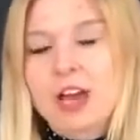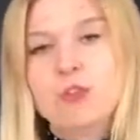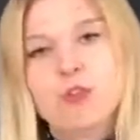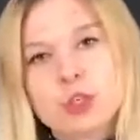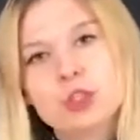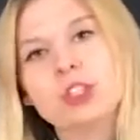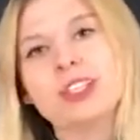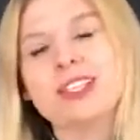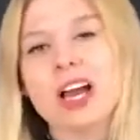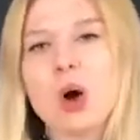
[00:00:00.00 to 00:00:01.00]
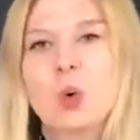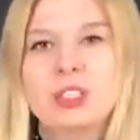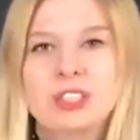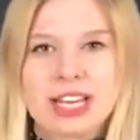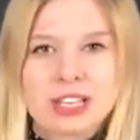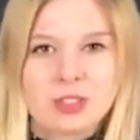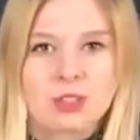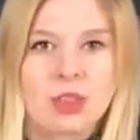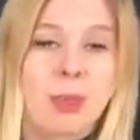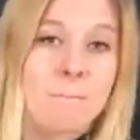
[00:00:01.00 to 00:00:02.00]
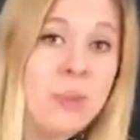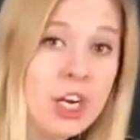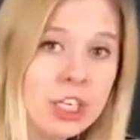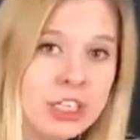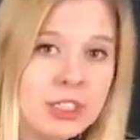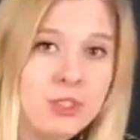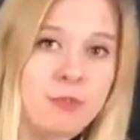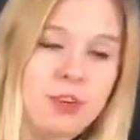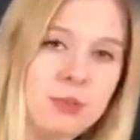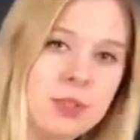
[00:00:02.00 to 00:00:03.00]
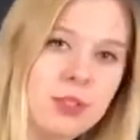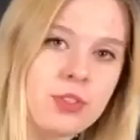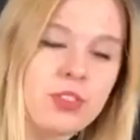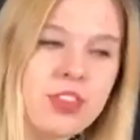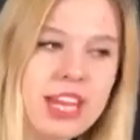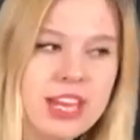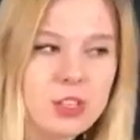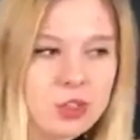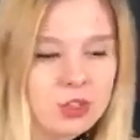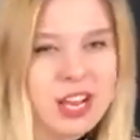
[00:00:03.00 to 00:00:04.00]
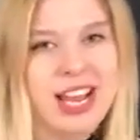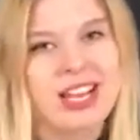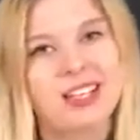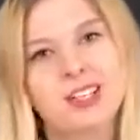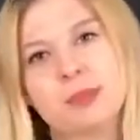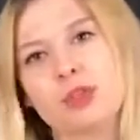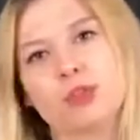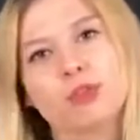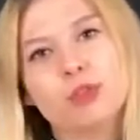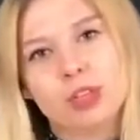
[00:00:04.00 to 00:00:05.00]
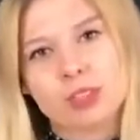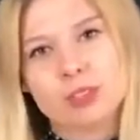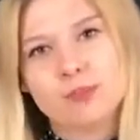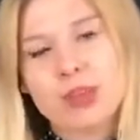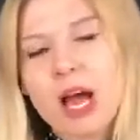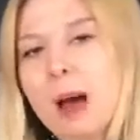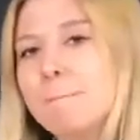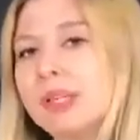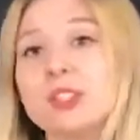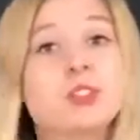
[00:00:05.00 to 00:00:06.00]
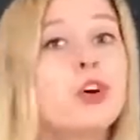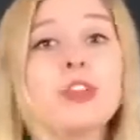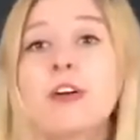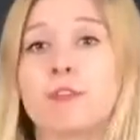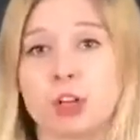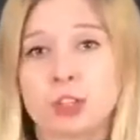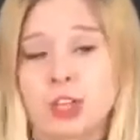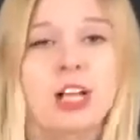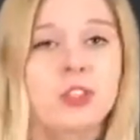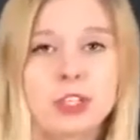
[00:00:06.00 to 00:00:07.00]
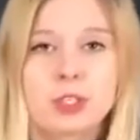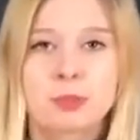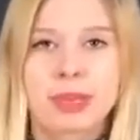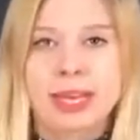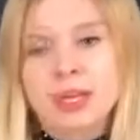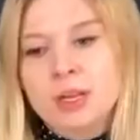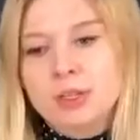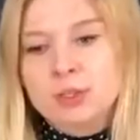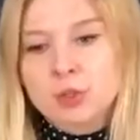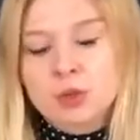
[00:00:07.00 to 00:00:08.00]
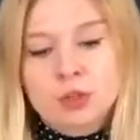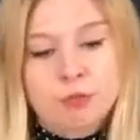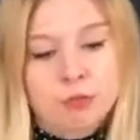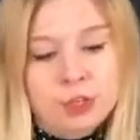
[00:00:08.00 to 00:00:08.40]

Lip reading: Unfortunately, nowadays, the markets, the farmers, they try a little bit to fool us. But it's not their fault. I'll try to explain. So the